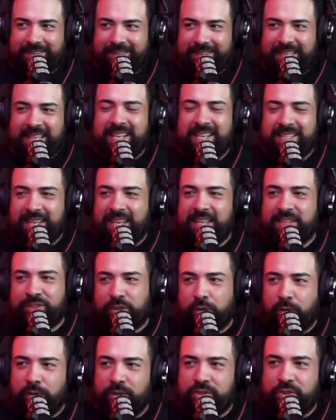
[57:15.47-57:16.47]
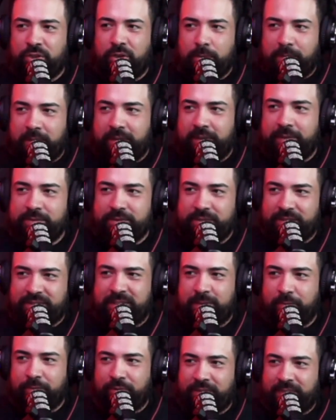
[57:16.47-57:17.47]
He didn't say I stole a joke, but it was a
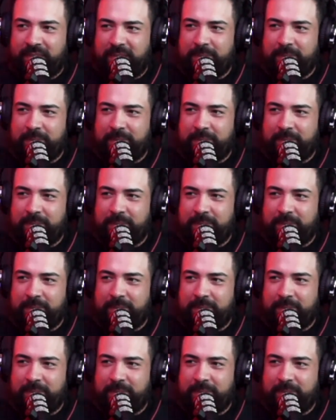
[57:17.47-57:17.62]
similar theme.